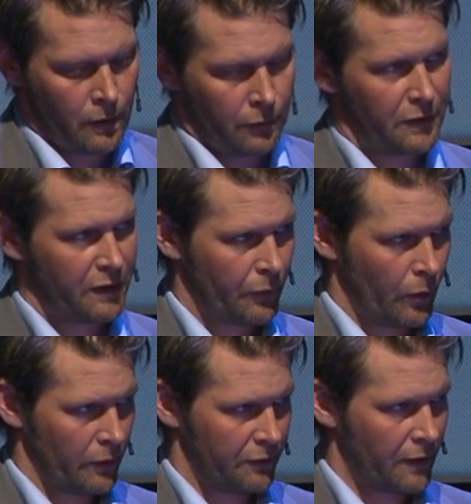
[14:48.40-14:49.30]
So these were
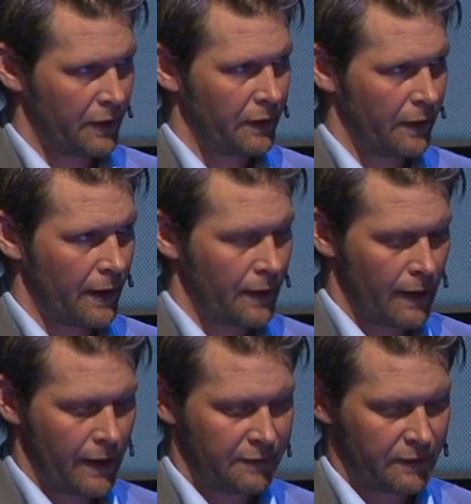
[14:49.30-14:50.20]
all studied and
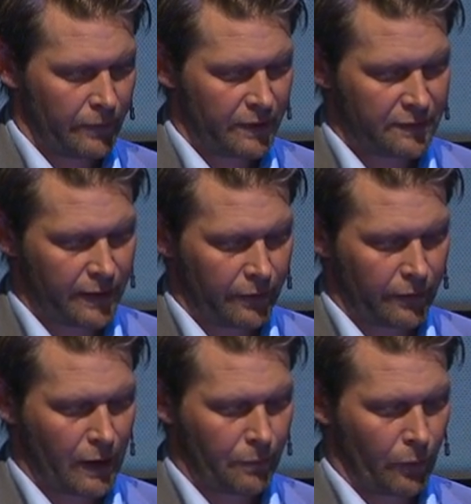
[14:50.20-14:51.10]
analyzed, and we decided a
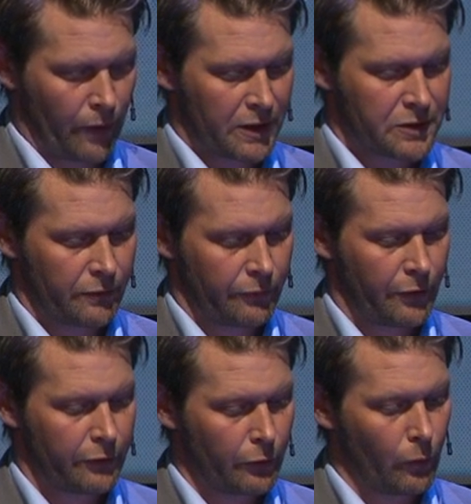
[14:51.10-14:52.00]
couple of actions.
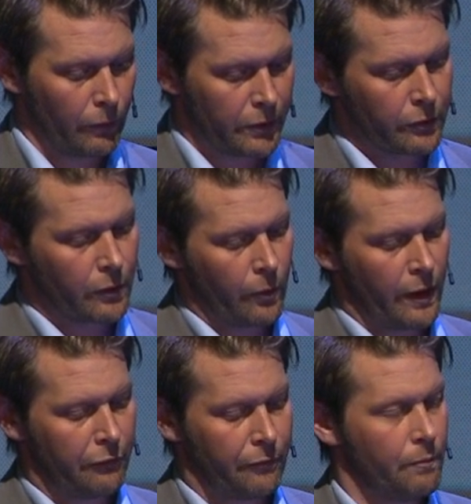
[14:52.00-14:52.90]
First of all, we took
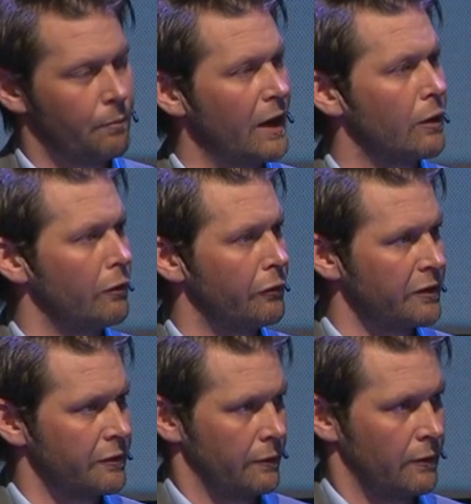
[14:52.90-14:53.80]
away back
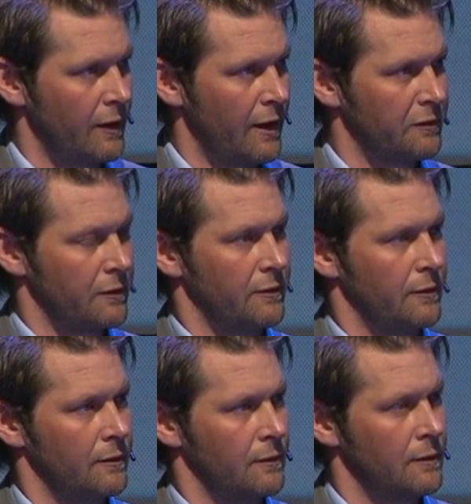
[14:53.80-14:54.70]
office tasks
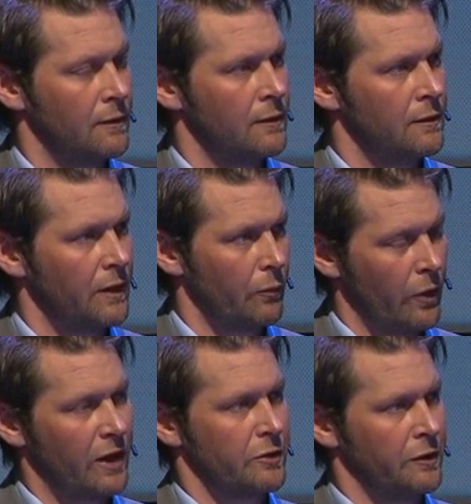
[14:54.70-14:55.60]
that
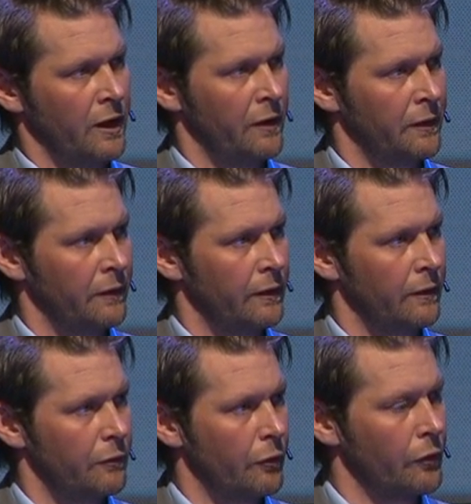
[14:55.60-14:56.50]
were actually done
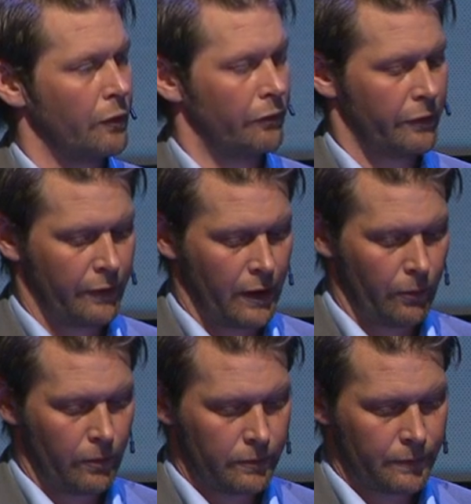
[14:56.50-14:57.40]
in the front office
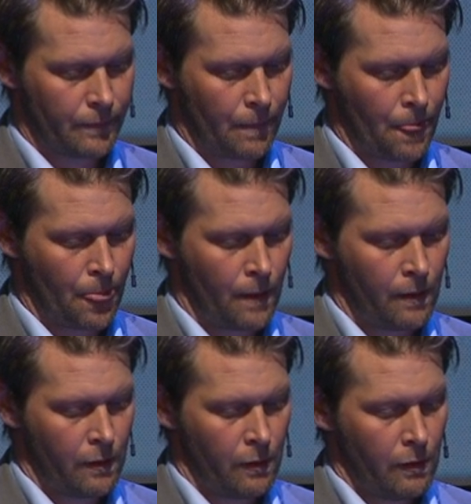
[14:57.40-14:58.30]
now.
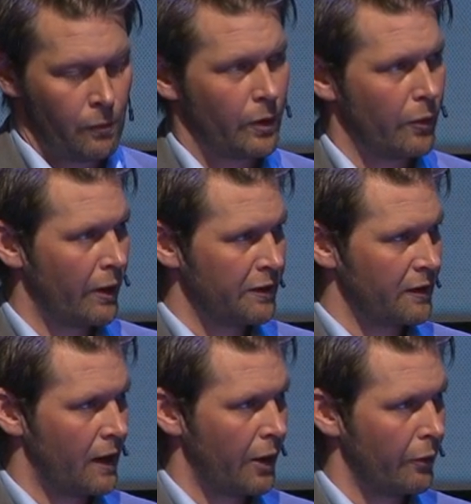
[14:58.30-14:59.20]
We revised
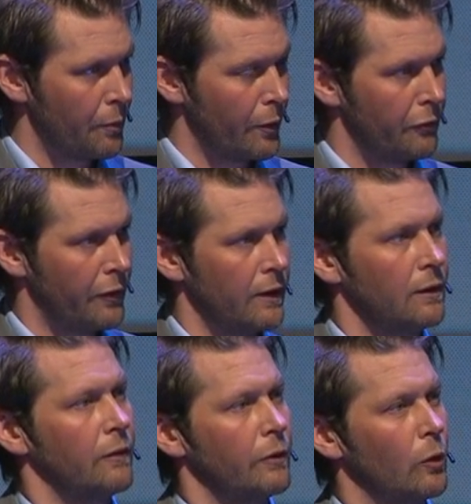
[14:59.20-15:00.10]
the hiring
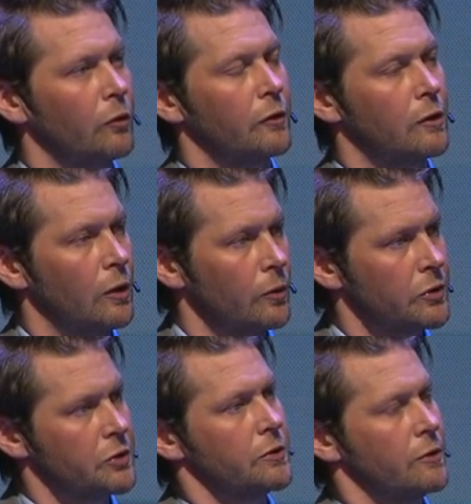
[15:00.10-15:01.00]
profile, and we also
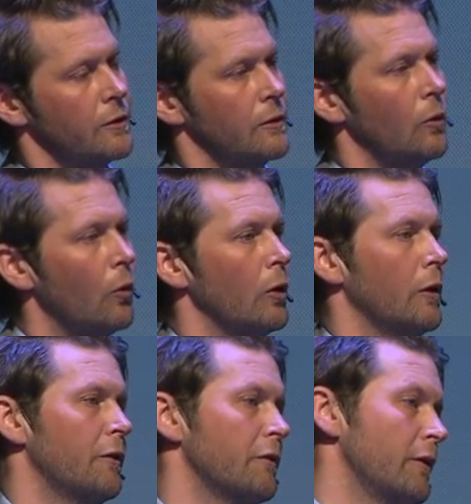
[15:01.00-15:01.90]
coached all the